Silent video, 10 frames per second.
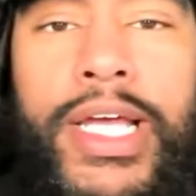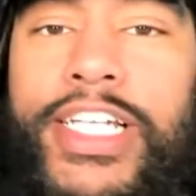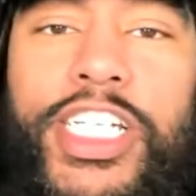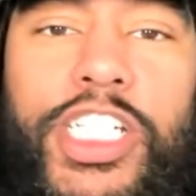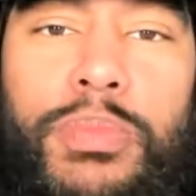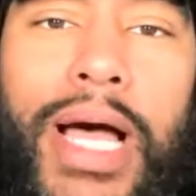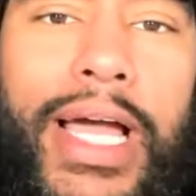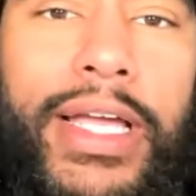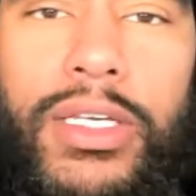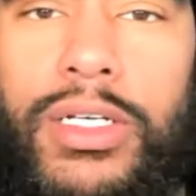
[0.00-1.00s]
She's just
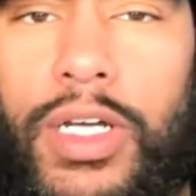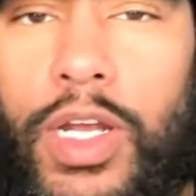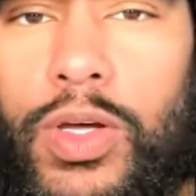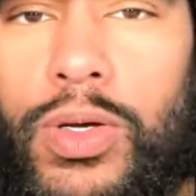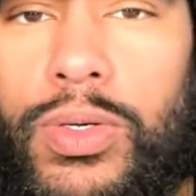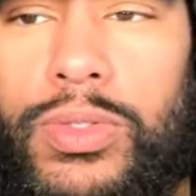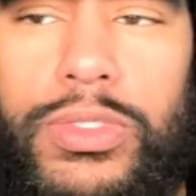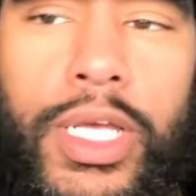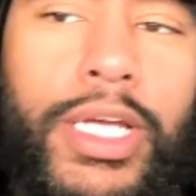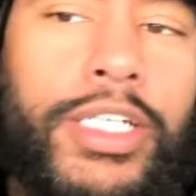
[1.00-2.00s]
buying good clothes.
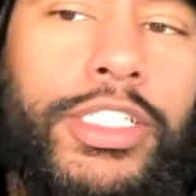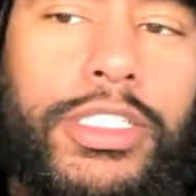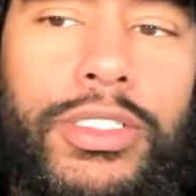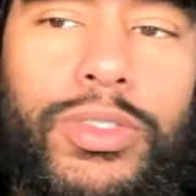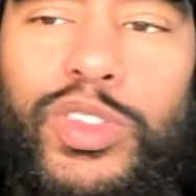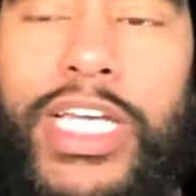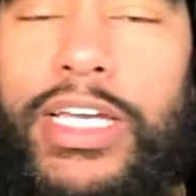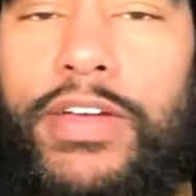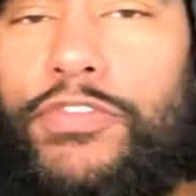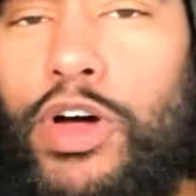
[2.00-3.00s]
She's
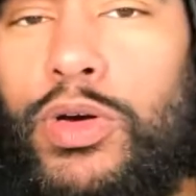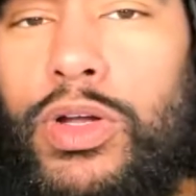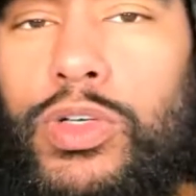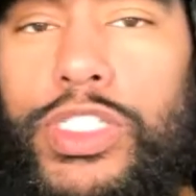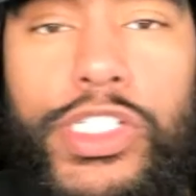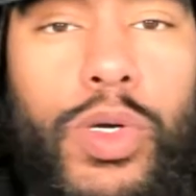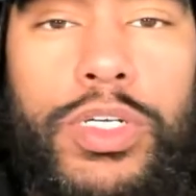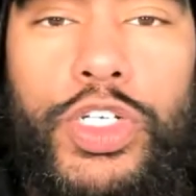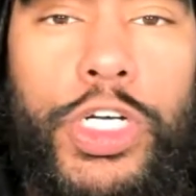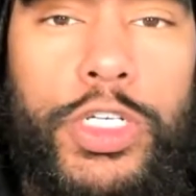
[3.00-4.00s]
taking photos. She's on
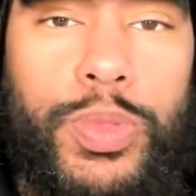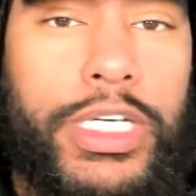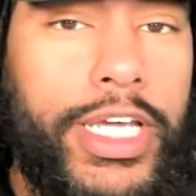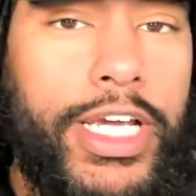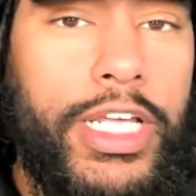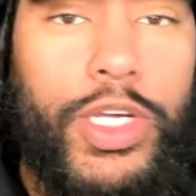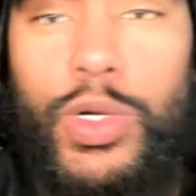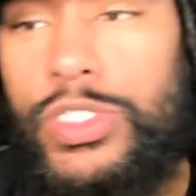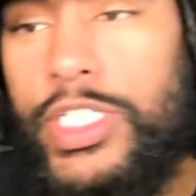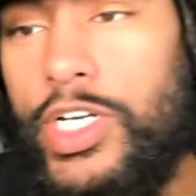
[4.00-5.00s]
these trips with Diddy. You
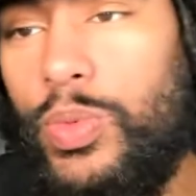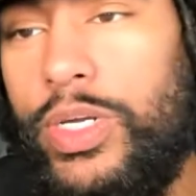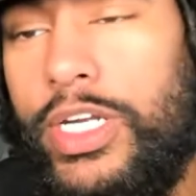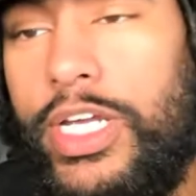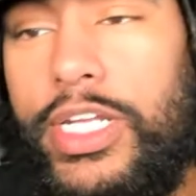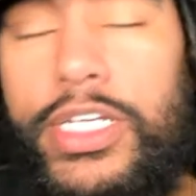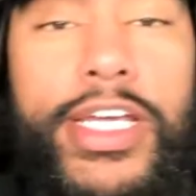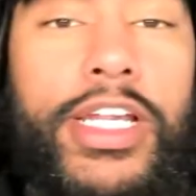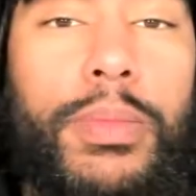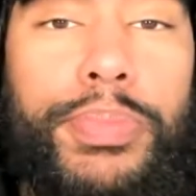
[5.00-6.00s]
don't see her with Diddy.
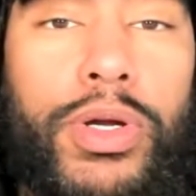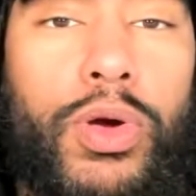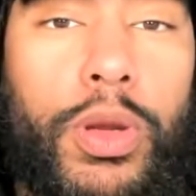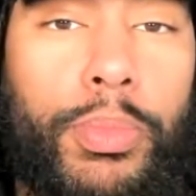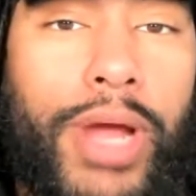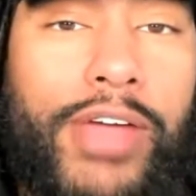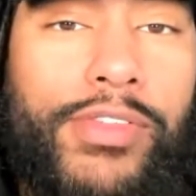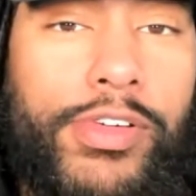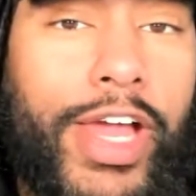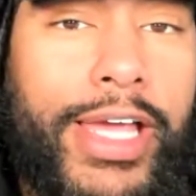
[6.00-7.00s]
Diddy didn't put her on a
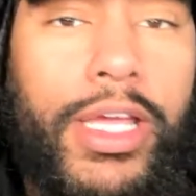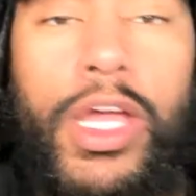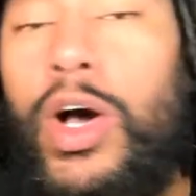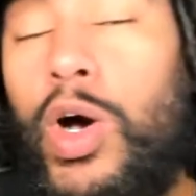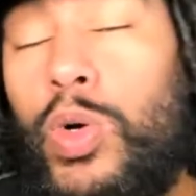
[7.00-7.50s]
private flight.